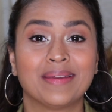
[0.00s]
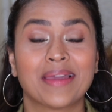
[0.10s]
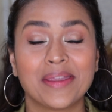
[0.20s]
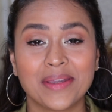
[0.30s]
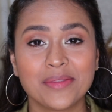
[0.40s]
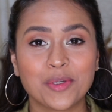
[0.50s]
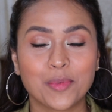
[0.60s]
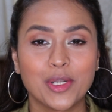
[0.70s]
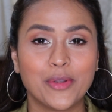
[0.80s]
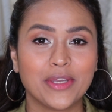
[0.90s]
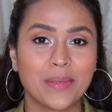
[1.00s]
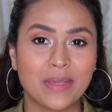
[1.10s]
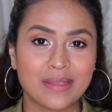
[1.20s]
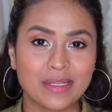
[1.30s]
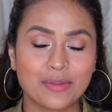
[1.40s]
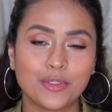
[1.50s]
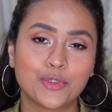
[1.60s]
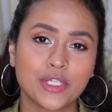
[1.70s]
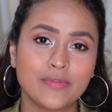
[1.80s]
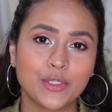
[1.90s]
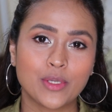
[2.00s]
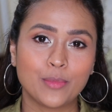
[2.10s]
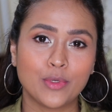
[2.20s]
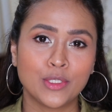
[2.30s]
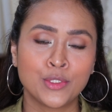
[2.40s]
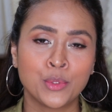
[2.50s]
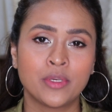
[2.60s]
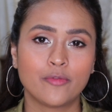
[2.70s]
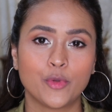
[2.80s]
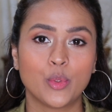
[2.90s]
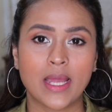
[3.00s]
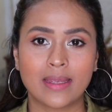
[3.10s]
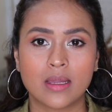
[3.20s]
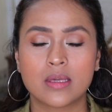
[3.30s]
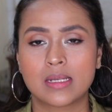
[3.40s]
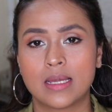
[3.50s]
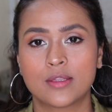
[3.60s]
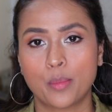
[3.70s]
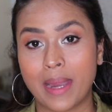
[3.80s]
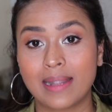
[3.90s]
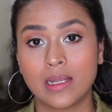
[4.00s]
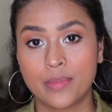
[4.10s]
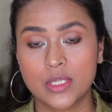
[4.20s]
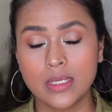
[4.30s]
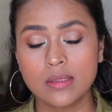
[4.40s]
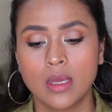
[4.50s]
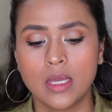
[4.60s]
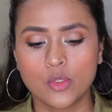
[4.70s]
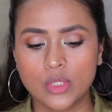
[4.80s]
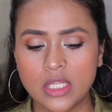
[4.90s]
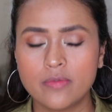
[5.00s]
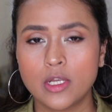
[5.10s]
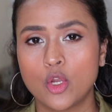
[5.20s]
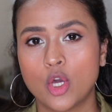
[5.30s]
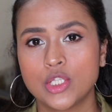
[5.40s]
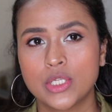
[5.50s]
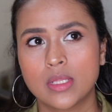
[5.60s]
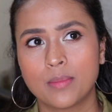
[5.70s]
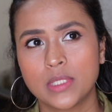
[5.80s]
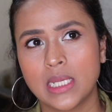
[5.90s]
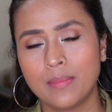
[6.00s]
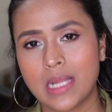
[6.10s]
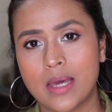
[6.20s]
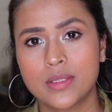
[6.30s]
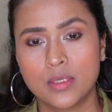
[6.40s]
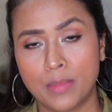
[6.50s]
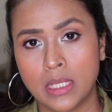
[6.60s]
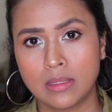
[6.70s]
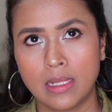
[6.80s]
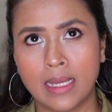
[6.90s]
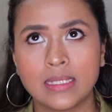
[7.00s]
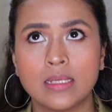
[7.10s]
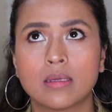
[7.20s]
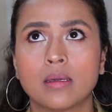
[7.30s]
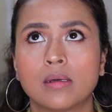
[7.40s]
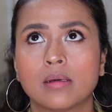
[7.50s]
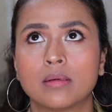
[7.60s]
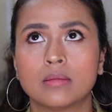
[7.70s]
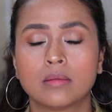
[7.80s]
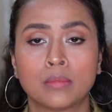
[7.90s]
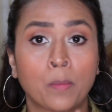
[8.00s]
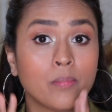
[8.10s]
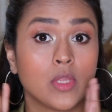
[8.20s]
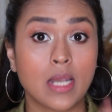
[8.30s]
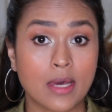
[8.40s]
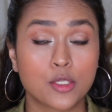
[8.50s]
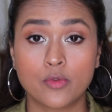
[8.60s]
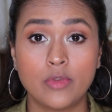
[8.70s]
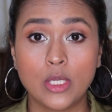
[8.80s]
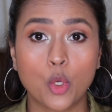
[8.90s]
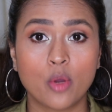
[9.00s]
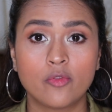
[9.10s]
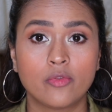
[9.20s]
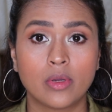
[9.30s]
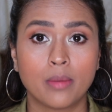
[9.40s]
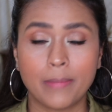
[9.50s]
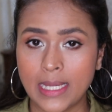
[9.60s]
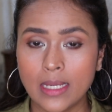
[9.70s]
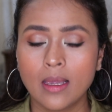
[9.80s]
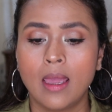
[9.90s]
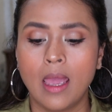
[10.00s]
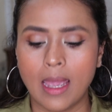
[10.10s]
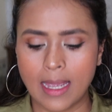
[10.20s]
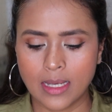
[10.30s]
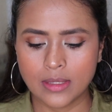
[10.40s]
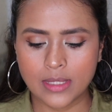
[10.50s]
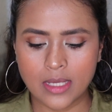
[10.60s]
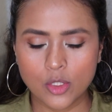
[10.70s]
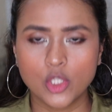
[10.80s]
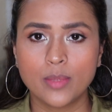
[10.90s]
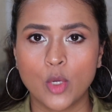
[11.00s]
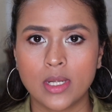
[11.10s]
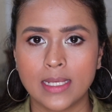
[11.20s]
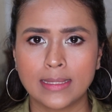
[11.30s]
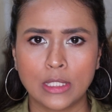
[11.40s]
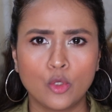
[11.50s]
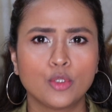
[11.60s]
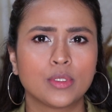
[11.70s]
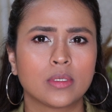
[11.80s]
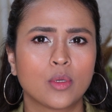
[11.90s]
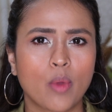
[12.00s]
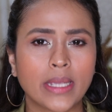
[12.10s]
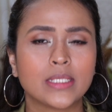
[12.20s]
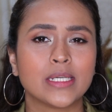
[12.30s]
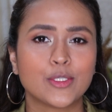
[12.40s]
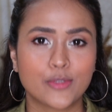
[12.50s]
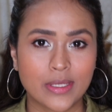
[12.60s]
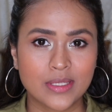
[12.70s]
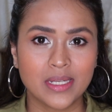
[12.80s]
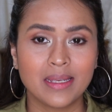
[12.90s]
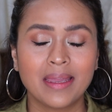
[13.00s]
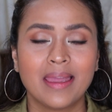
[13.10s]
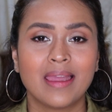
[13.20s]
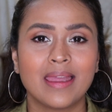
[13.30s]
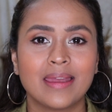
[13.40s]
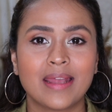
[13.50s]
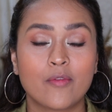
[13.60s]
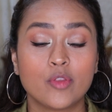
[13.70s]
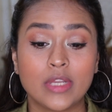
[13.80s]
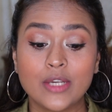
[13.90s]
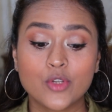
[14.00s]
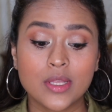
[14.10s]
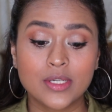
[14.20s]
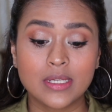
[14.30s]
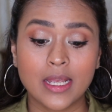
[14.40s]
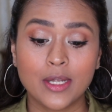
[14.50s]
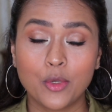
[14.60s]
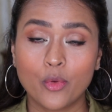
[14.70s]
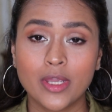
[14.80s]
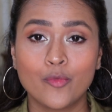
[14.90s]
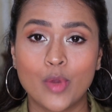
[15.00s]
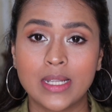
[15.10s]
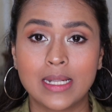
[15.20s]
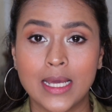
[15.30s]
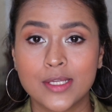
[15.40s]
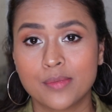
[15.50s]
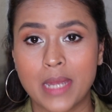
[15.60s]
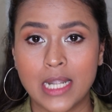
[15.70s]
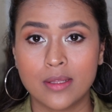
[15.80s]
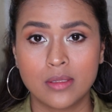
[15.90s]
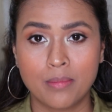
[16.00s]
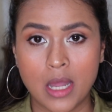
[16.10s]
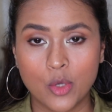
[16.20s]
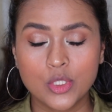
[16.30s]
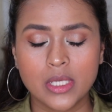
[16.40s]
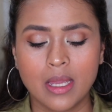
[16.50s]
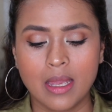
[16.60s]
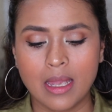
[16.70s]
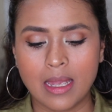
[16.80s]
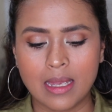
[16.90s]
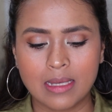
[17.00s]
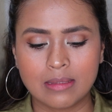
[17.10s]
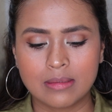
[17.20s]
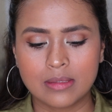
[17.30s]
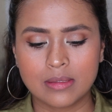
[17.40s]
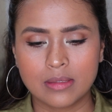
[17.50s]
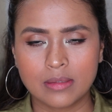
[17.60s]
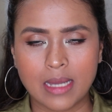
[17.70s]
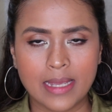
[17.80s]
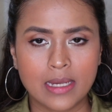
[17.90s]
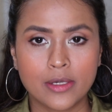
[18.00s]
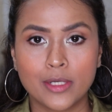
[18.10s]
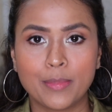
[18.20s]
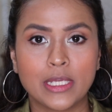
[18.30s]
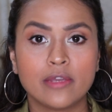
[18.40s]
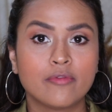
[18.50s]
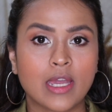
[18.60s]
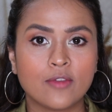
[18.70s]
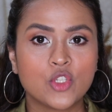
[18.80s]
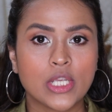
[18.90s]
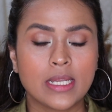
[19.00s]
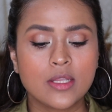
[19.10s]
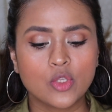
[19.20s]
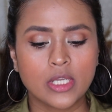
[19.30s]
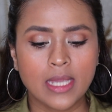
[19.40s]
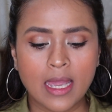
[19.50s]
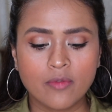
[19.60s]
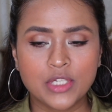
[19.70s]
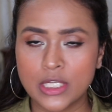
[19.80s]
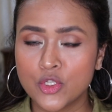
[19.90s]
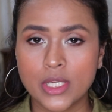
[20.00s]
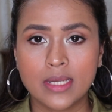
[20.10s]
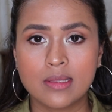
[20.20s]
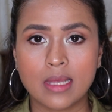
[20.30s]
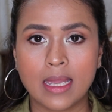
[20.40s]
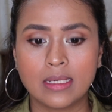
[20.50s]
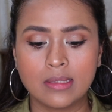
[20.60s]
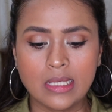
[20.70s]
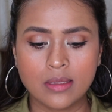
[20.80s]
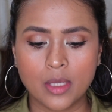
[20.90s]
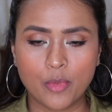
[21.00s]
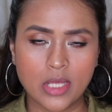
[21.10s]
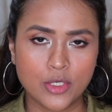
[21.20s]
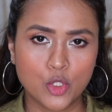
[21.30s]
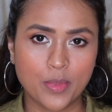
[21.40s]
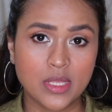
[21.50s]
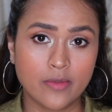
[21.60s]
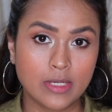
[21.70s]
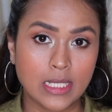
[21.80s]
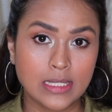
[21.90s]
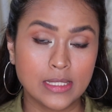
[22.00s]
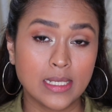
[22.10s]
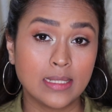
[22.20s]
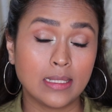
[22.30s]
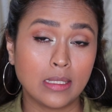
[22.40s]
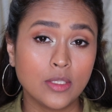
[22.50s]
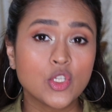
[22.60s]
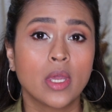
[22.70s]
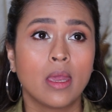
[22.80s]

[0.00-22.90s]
Hi guys, hope you are doing amazing. So today's video I'm going to review Nykaa's Luxe Matte Lipsticks. So these were launched sometime last month, I think the last week of May, and I saw them online. They looked quite interesting and I was very interested in knowing what Luxe Matte is about, and I ended up picking 5 shades. So they have 10 shades and these are priced at ₹7.99 each.